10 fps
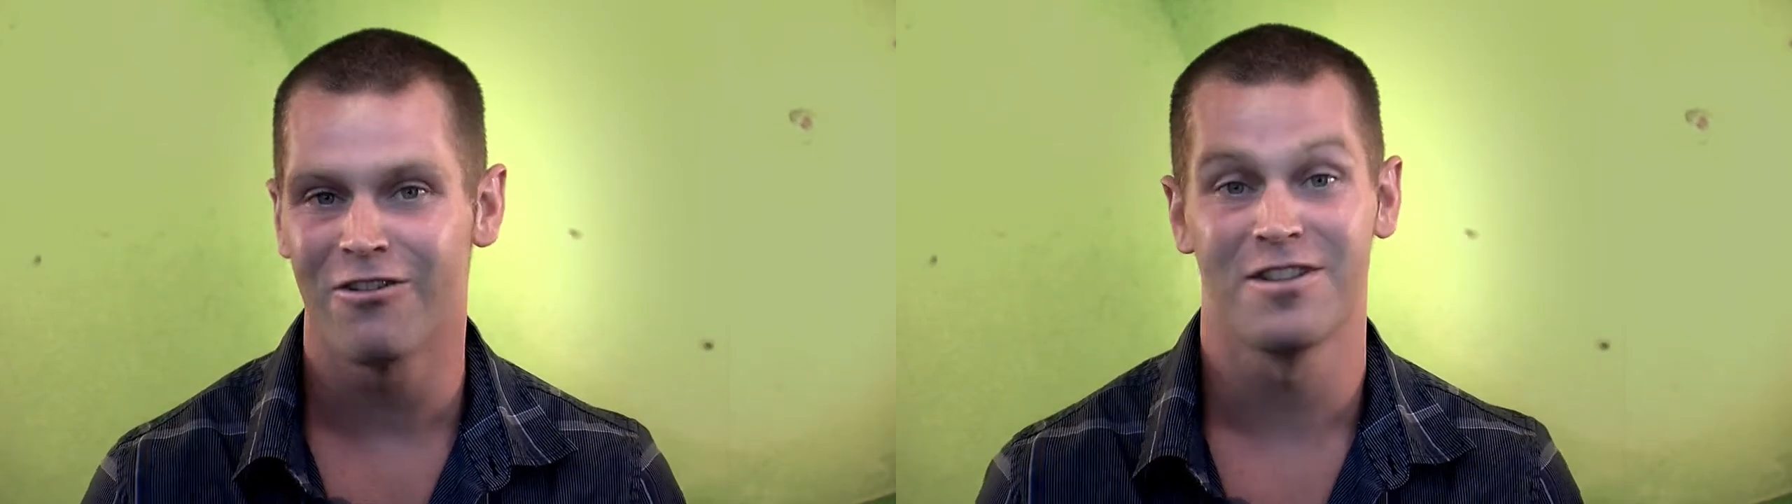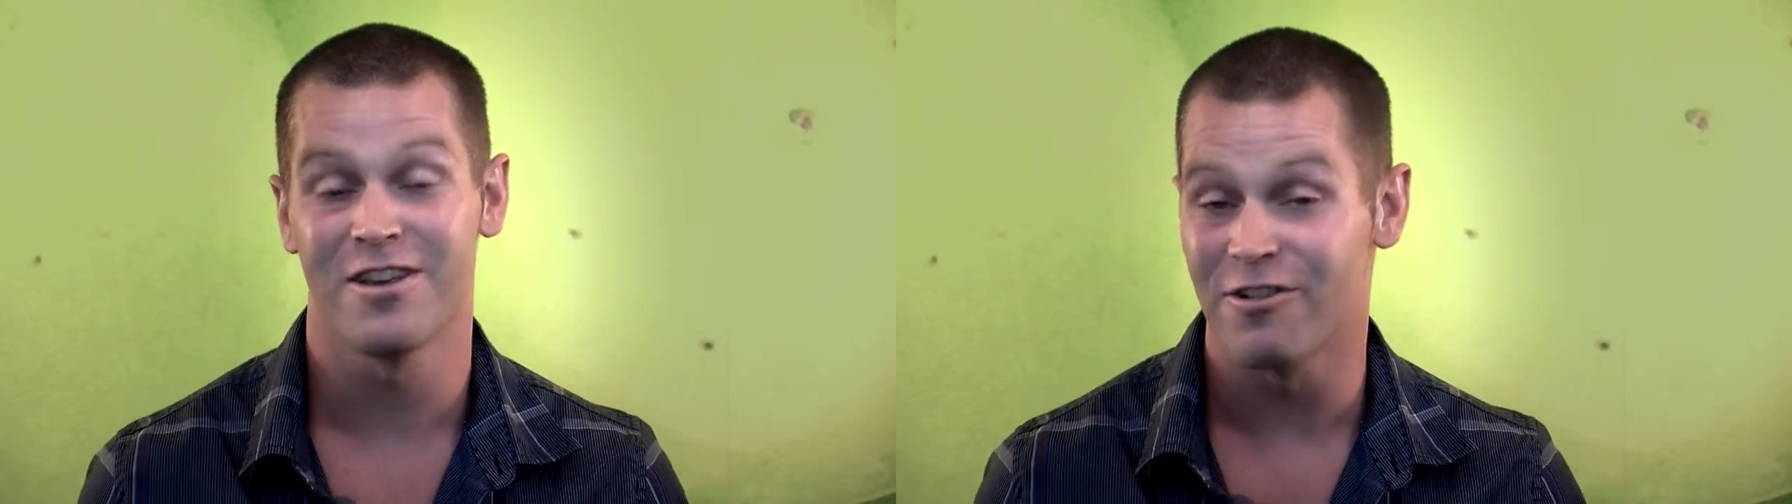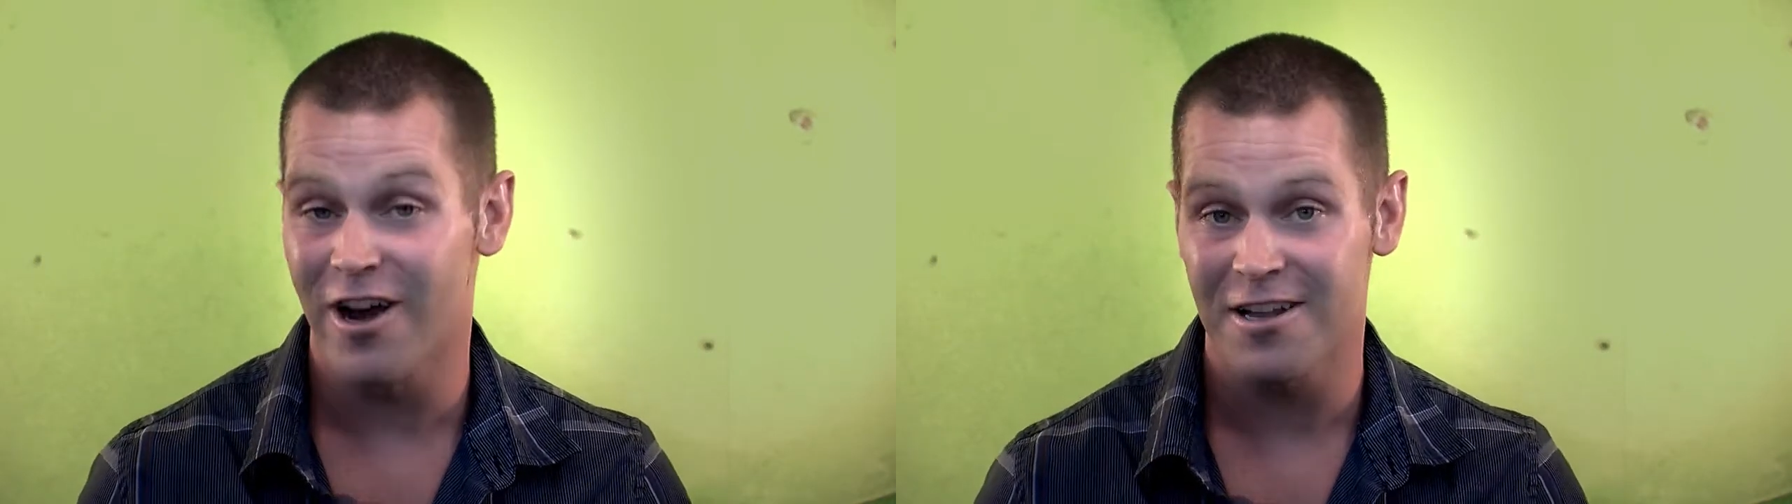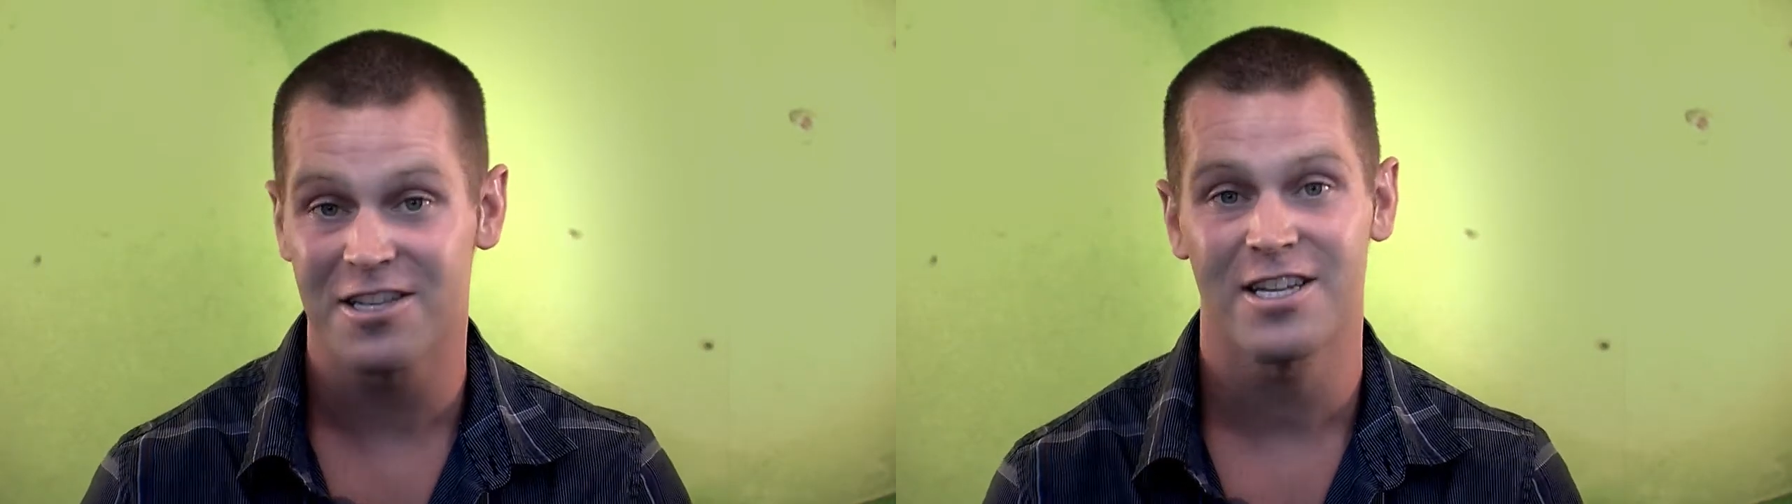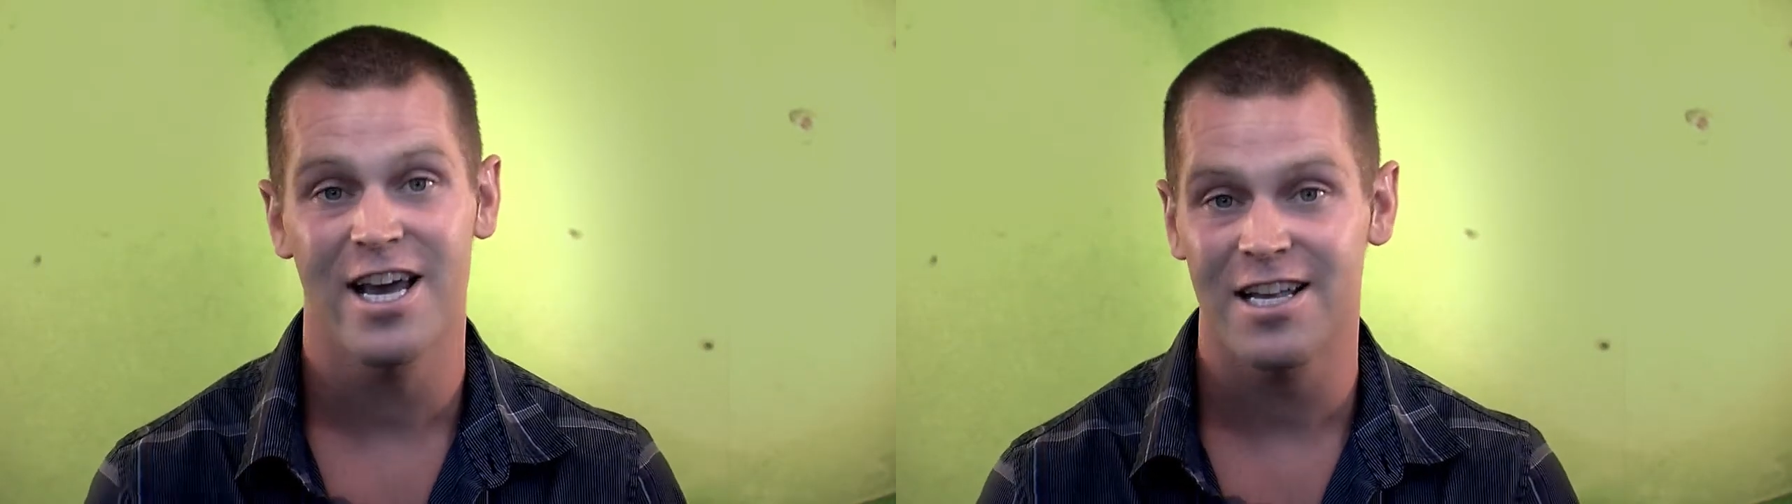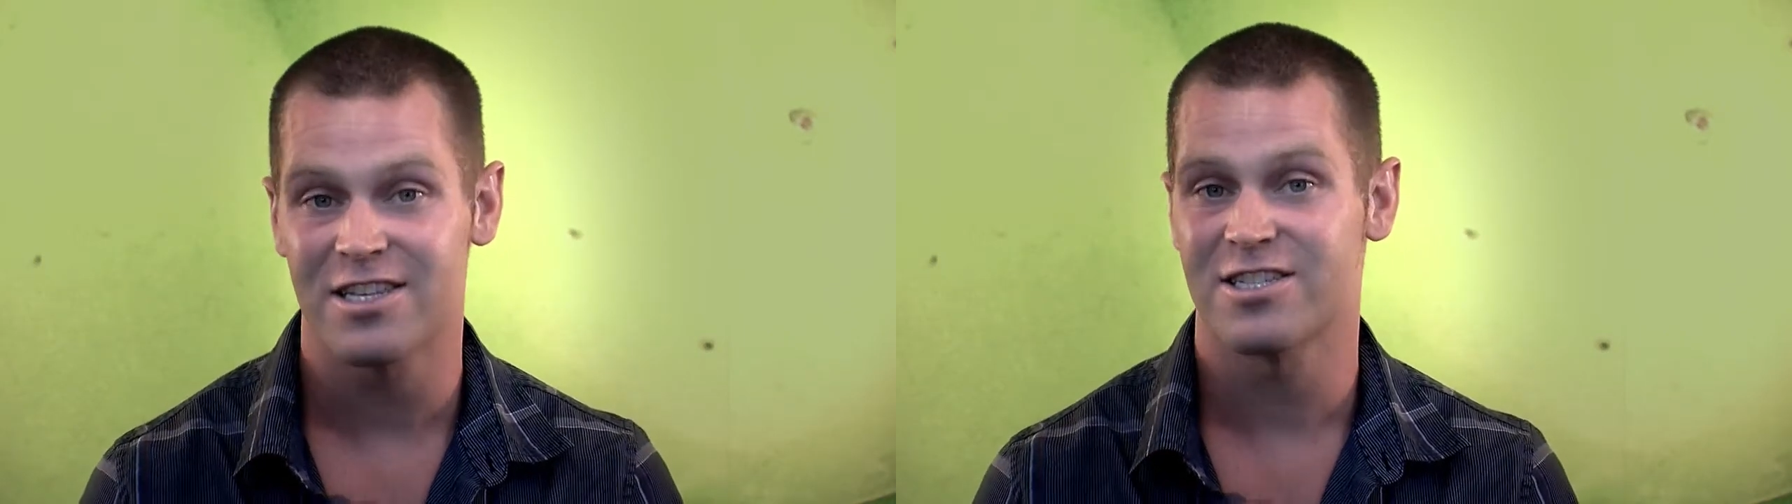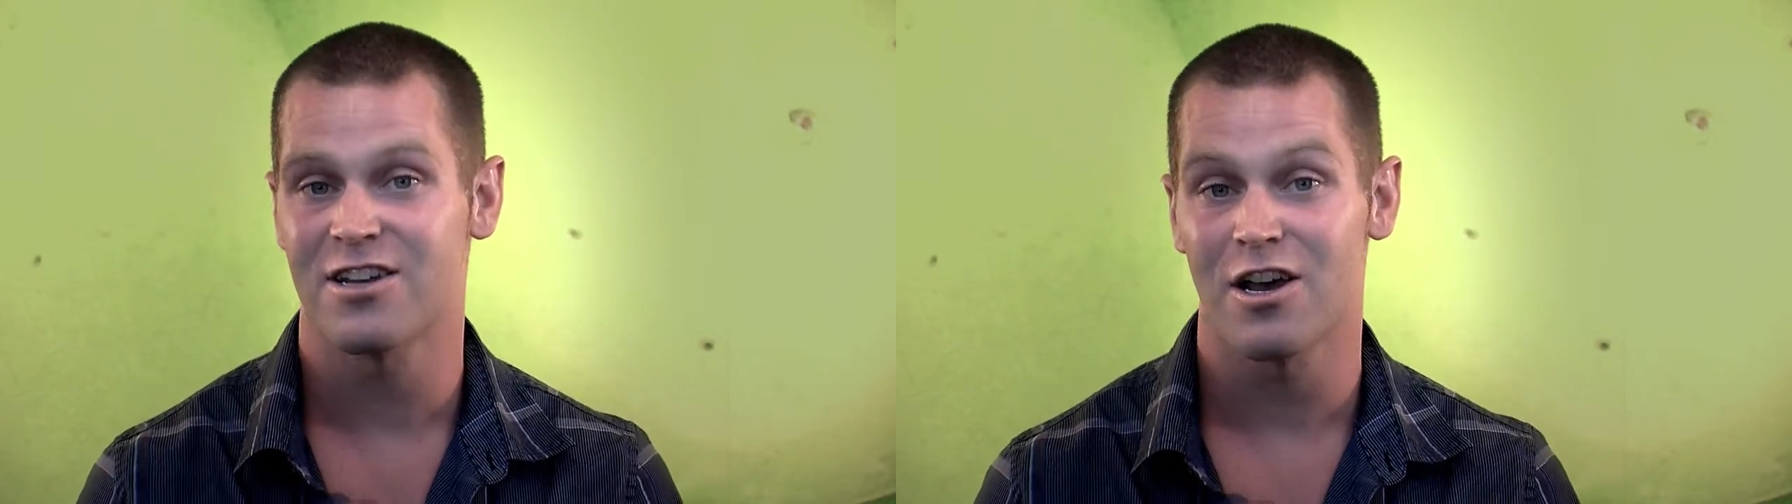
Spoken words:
The United States,